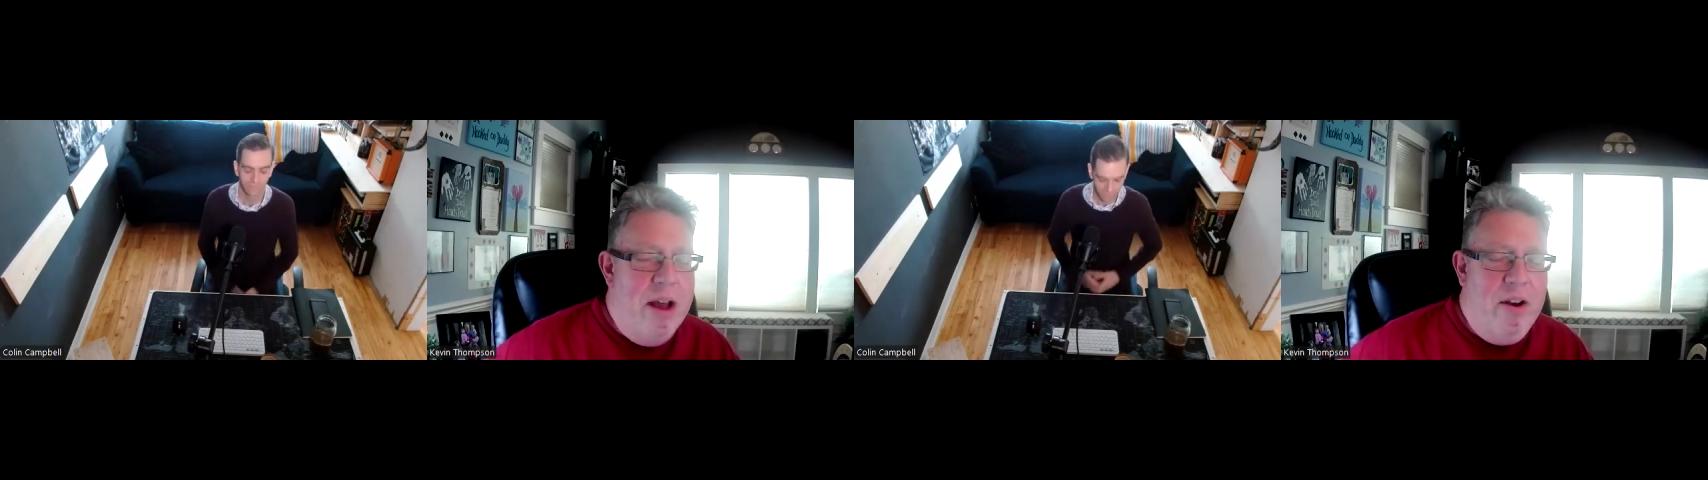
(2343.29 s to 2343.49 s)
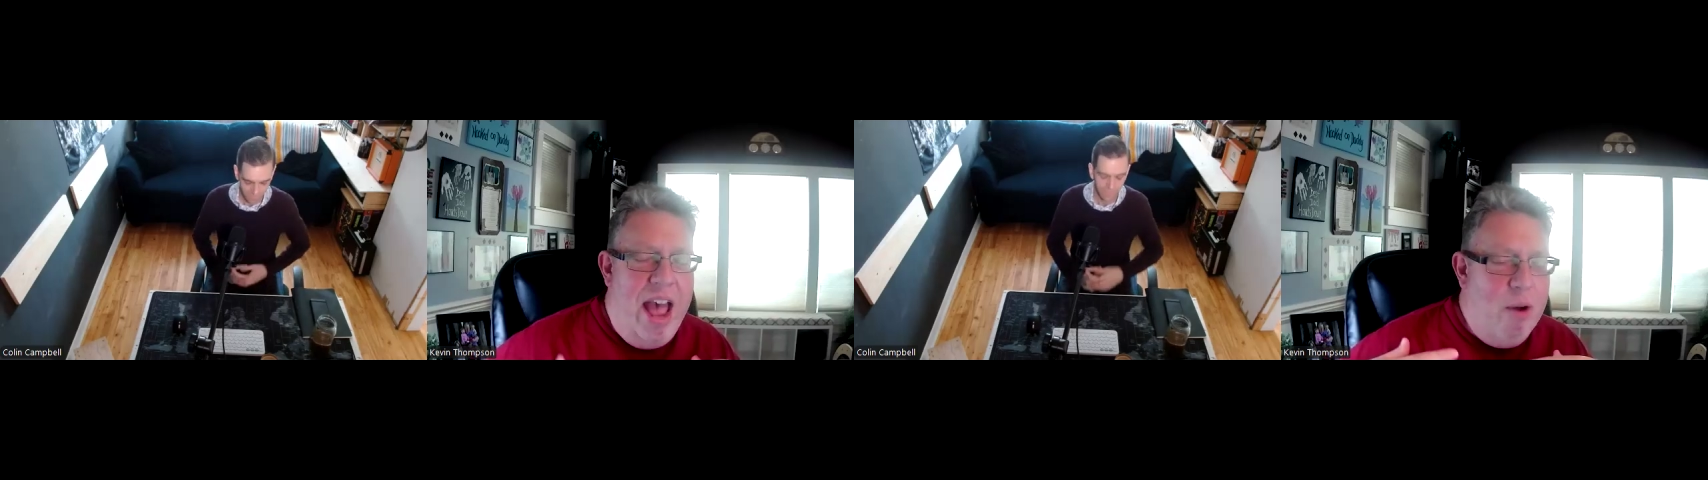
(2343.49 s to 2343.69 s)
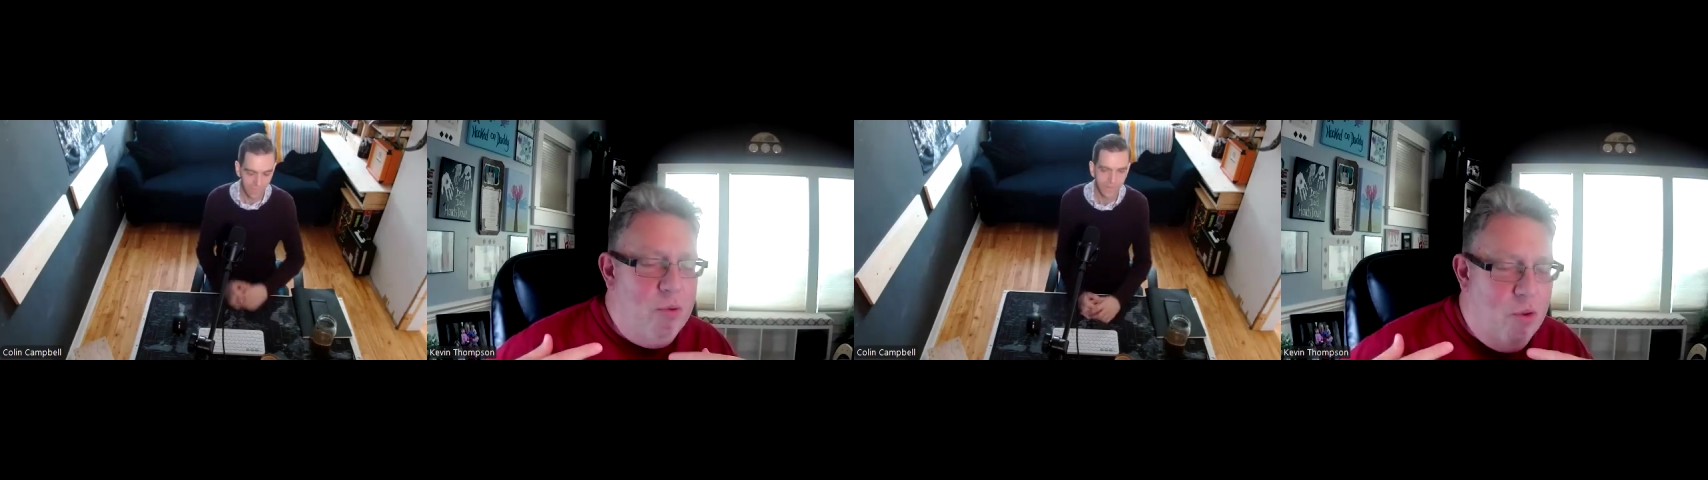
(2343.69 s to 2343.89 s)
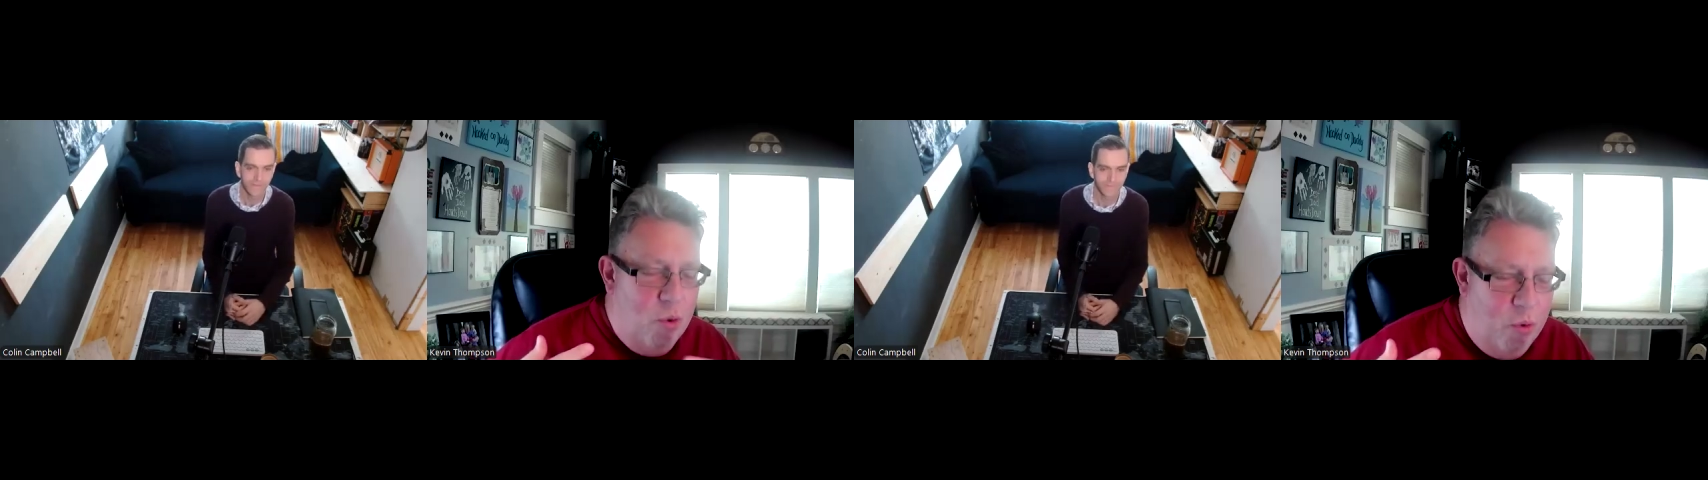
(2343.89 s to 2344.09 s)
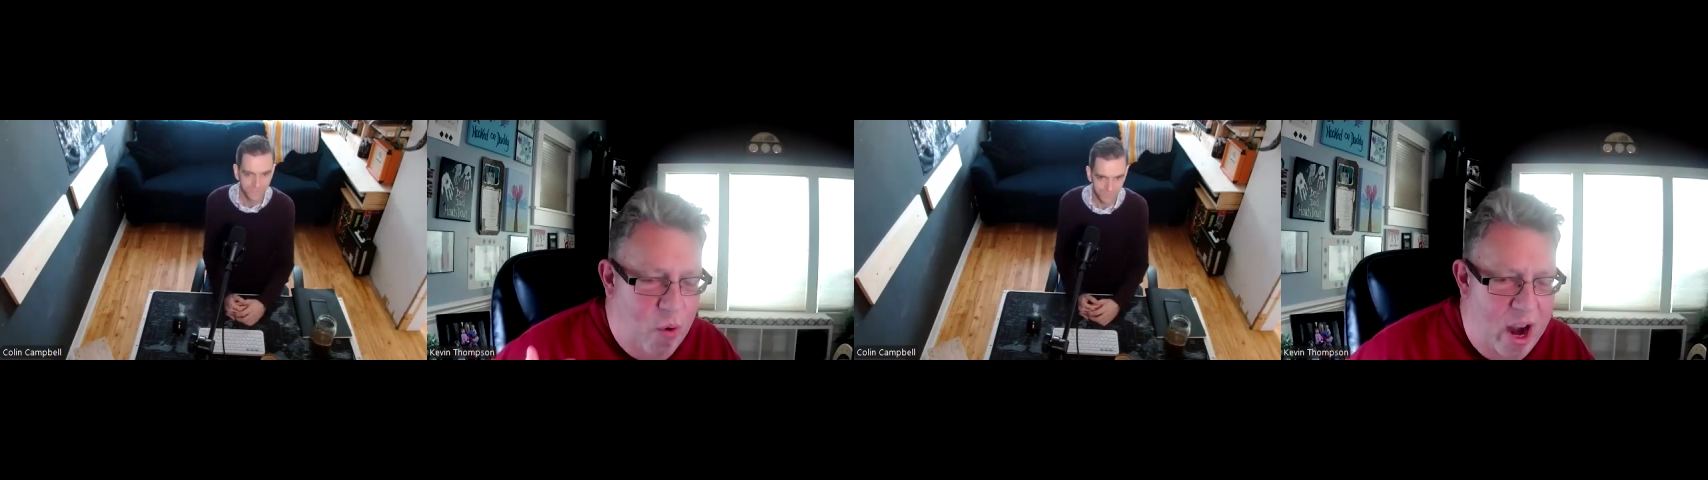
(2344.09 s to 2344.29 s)
no matter how
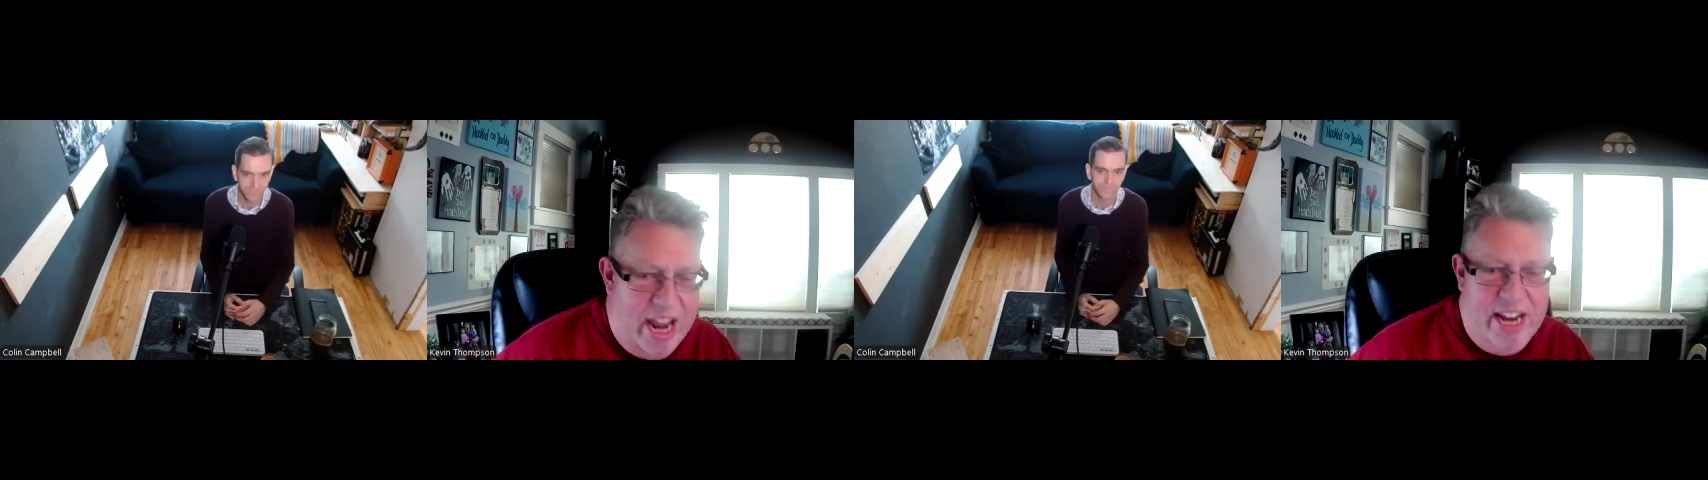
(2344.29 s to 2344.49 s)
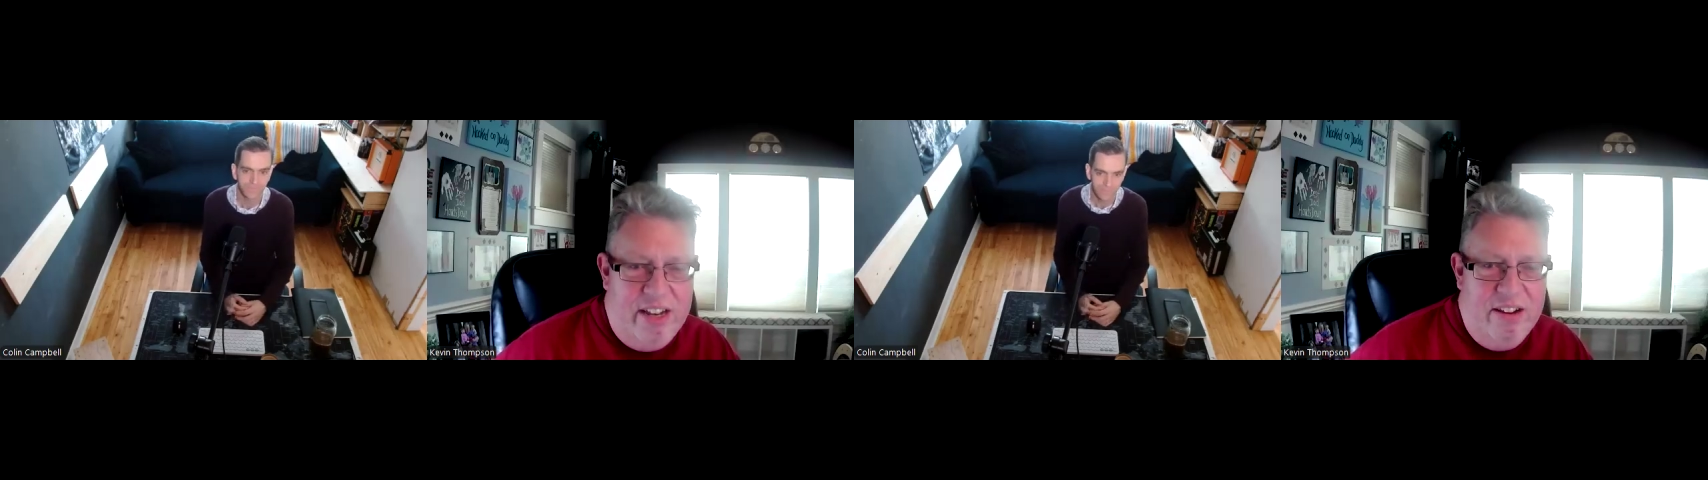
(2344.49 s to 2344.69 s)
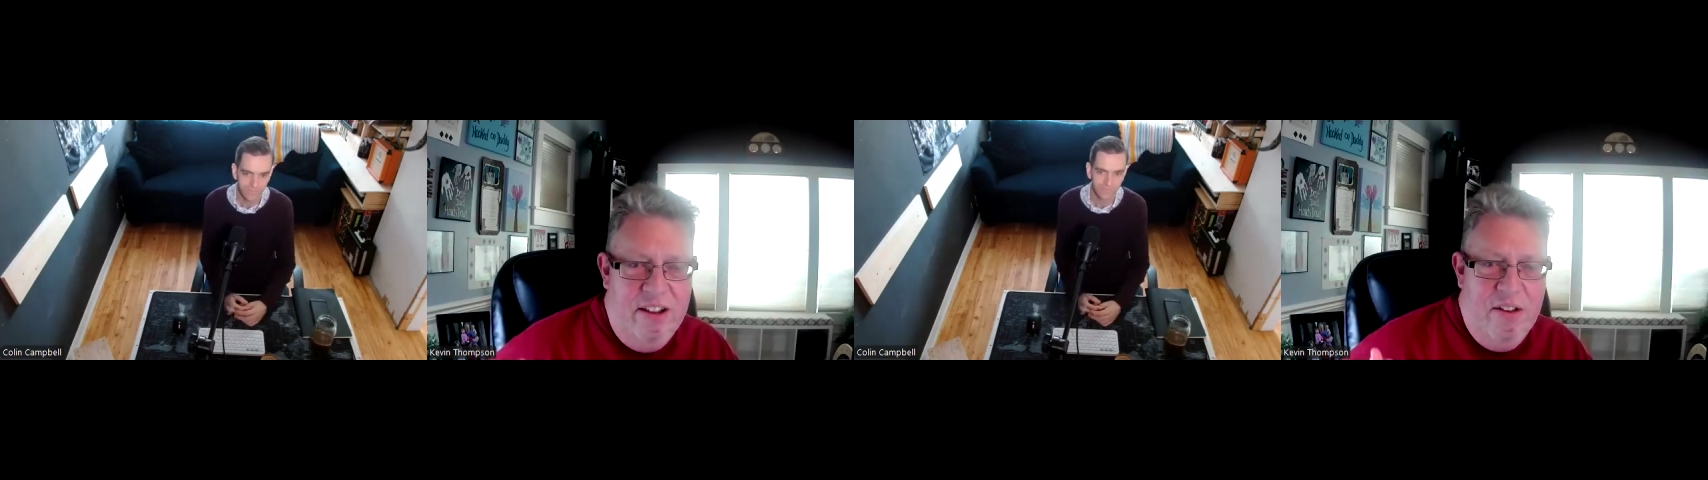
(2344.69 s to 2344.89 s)
great